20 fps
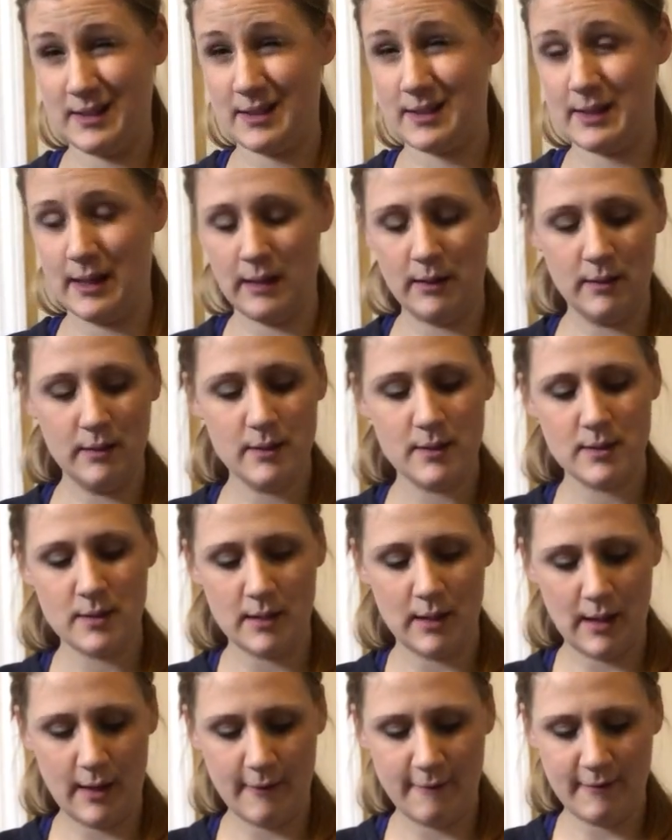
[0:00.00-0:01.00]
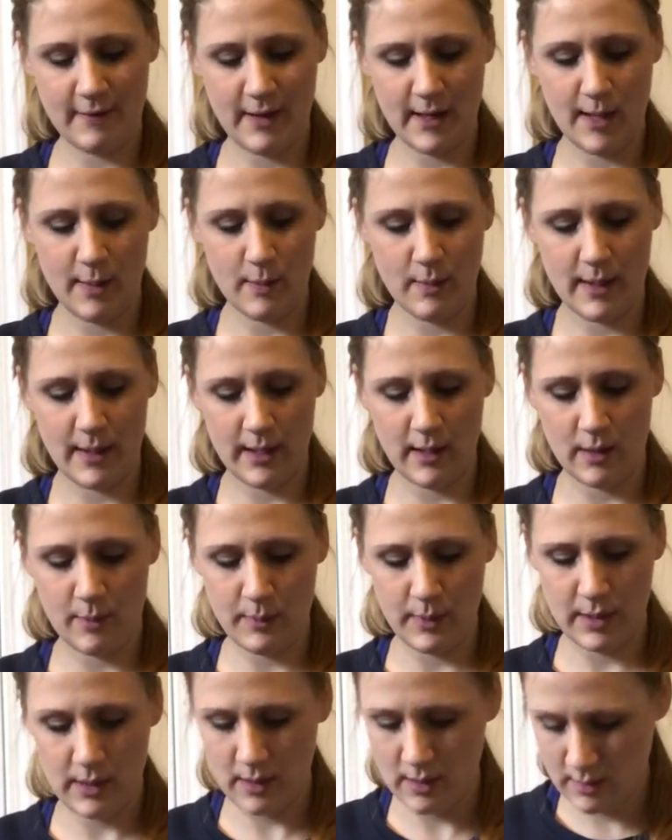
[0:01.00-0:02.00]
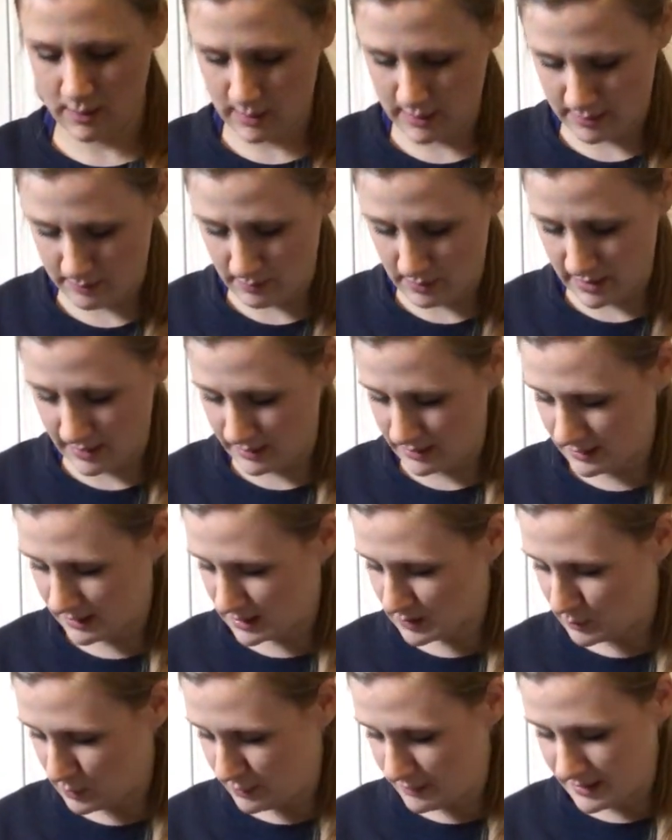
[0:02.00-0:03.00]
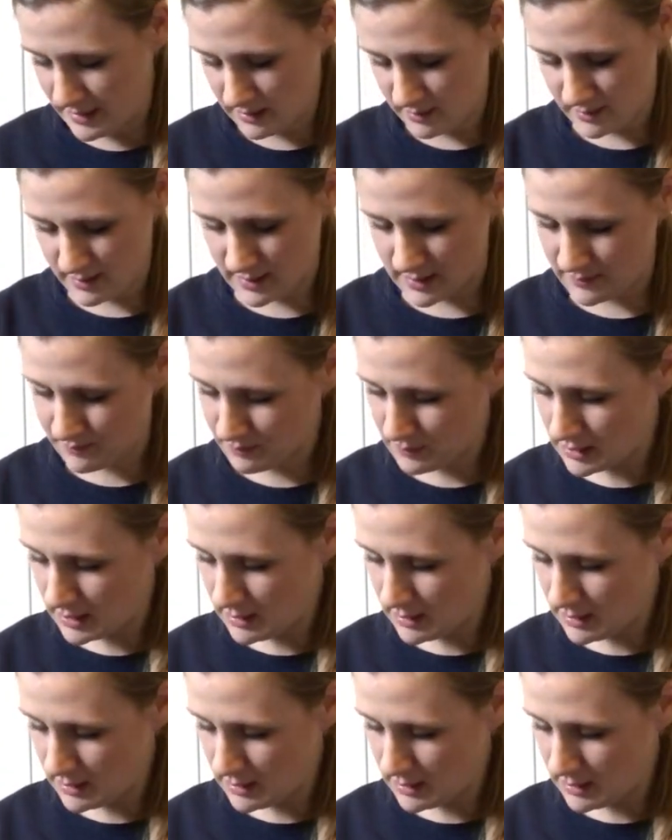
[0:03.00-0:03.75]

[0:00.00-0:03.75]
it sells, I find, in my opinion, in my experience.